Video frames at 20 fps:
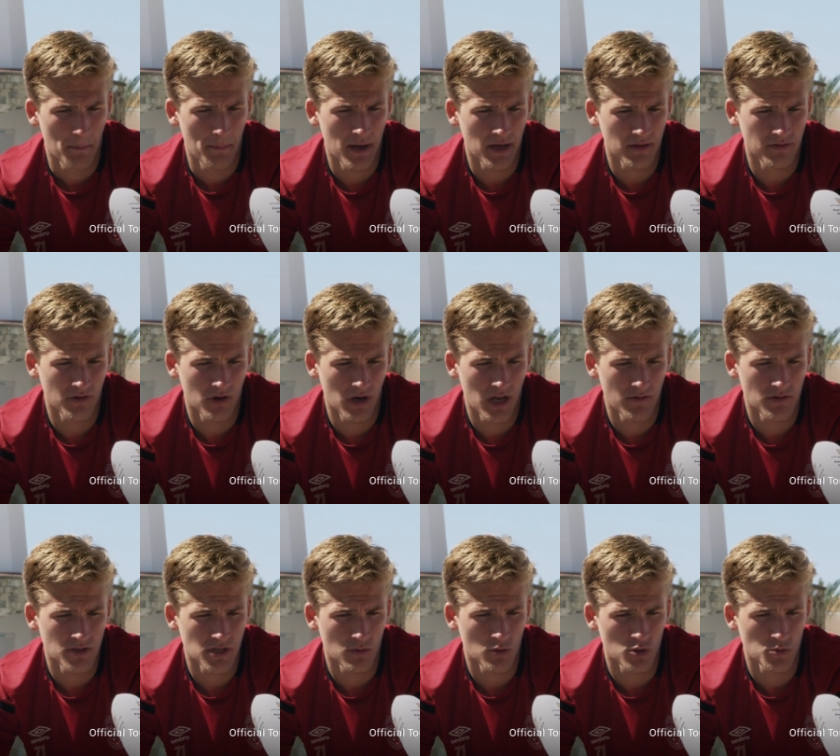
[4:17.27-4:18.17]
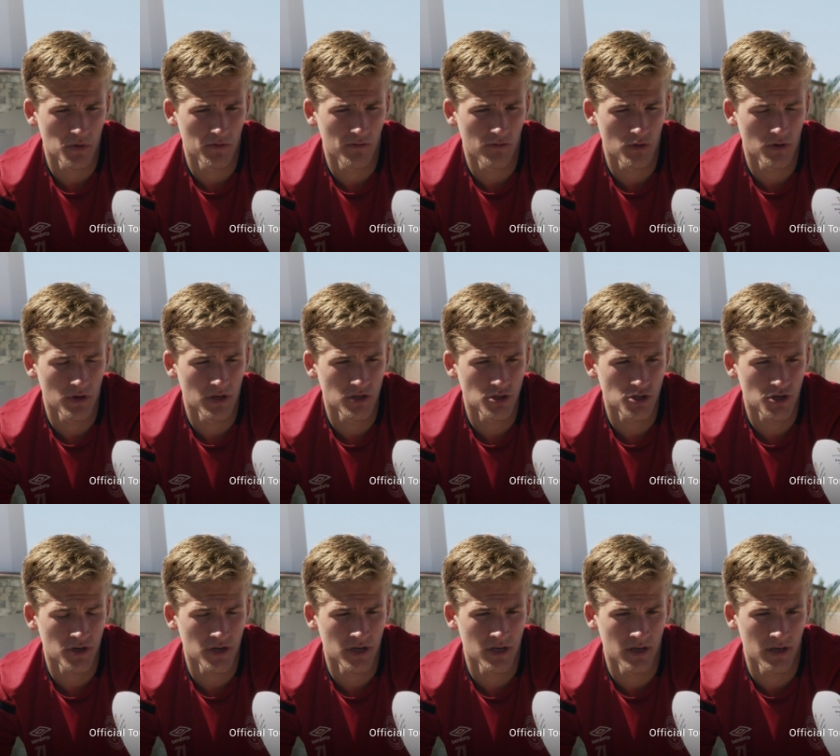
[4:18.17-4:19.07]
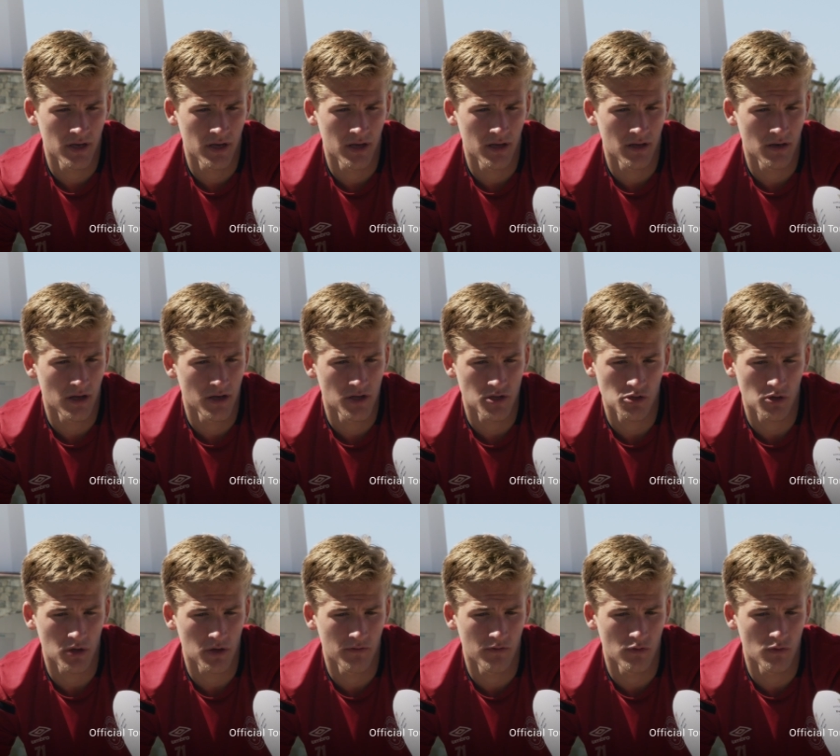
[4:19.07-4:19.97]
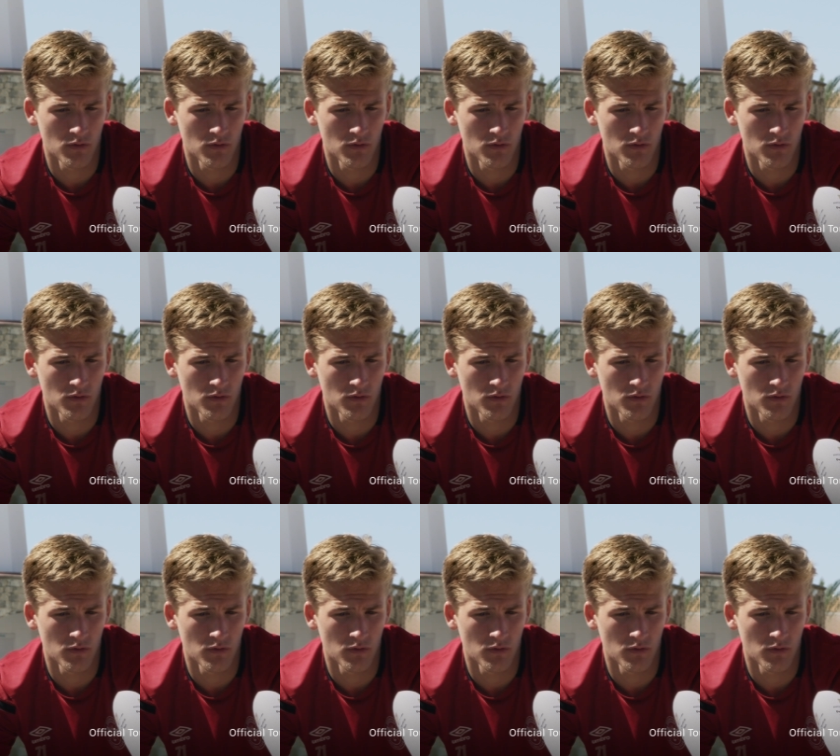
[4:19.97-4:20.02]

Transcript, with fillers: back to the levels I was before the injury and I'm just looking